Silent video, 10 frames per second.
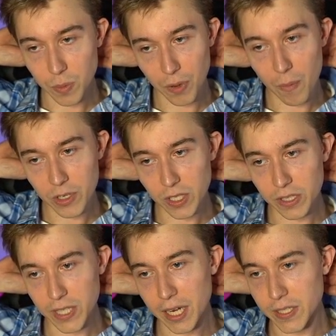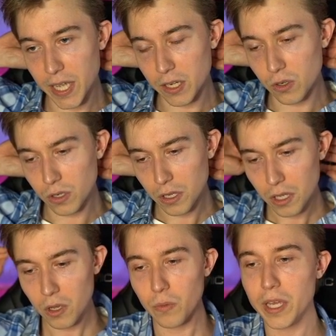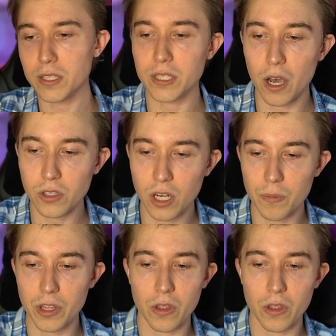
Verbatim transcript: The bomber's at least out of cycle freaking skeleton army